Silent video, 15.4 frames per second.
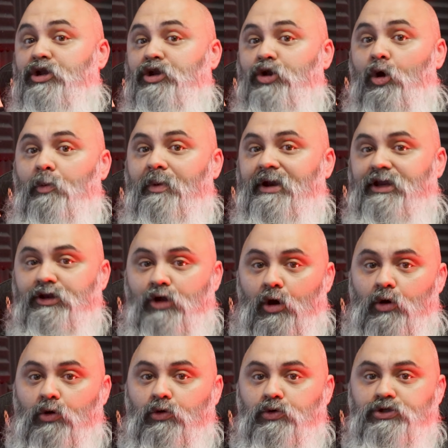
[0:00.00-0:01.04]
nobody
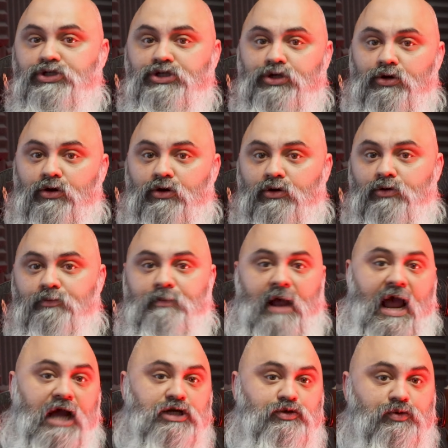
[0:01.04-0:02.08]
knows your
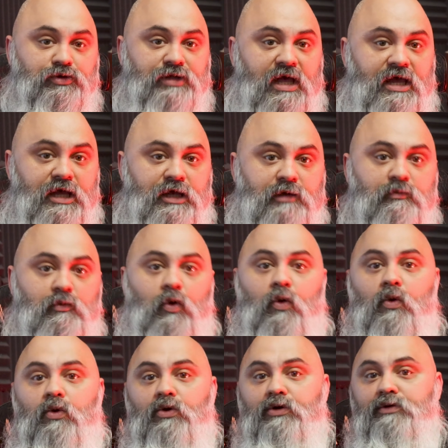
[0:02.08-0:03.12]
actual name
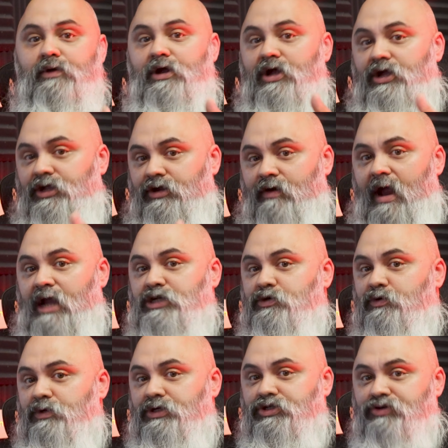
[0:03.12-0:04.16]
or your
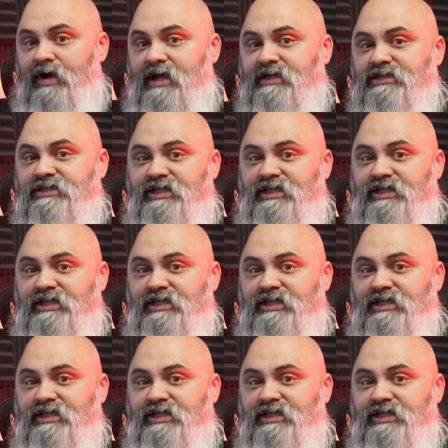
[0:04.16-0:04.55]
actual address.